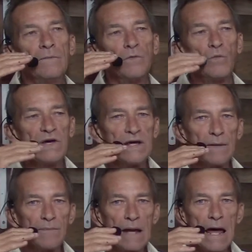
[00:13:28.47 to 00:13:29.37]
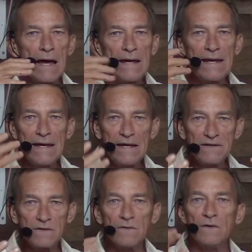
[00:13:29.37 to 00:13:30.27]
We can apply
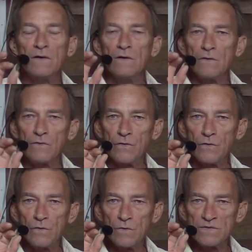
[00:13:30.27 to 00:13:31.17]
heat to